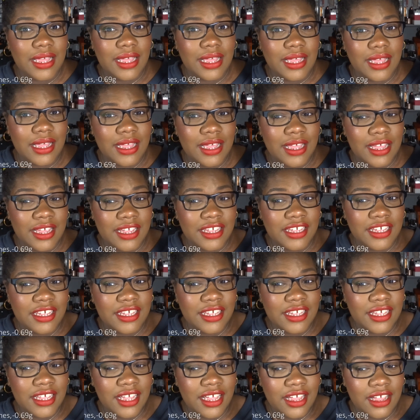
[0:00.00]

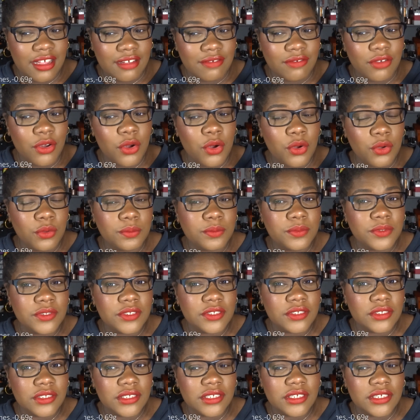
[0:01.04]
I have
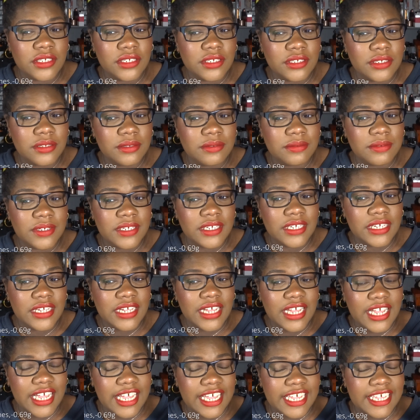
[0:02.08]
hopes.
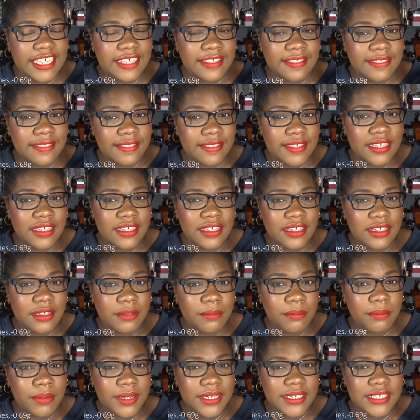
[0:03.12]
I think
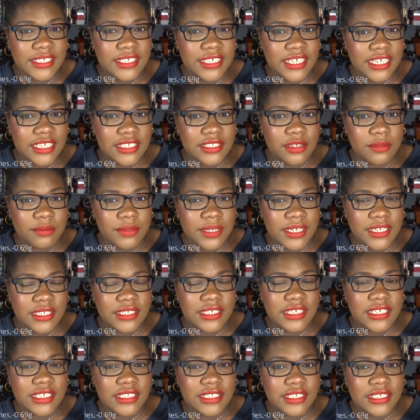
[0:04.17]
by the next
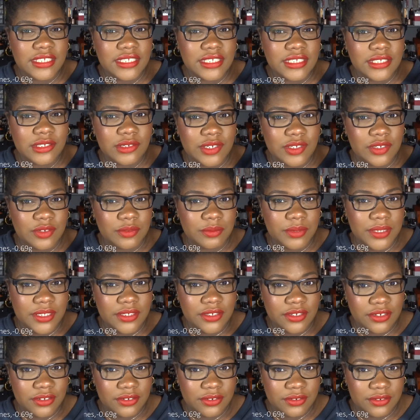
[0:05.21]
update this is going to be
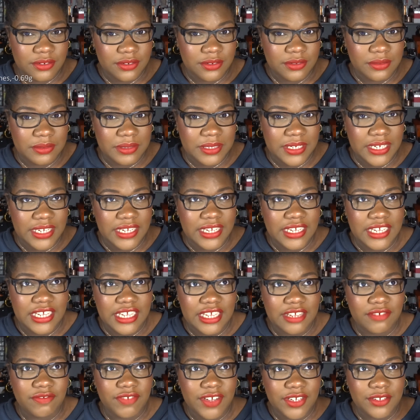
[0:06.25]
done
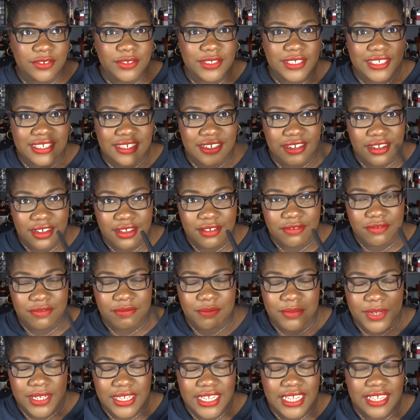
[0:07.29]
if I use it enough,
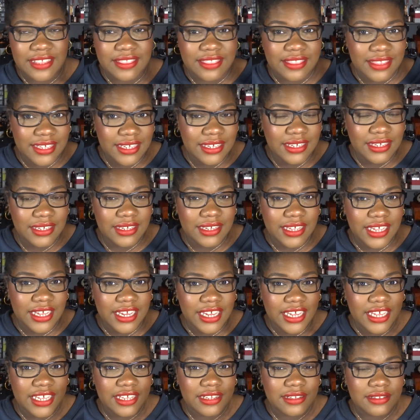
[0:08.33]
but I think I
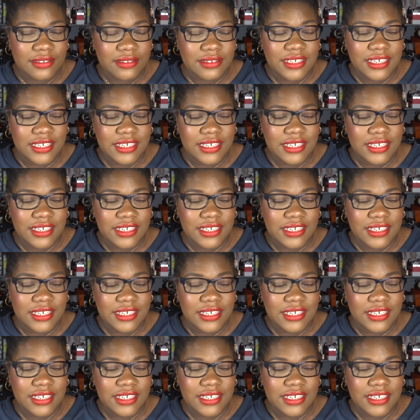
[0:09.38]
can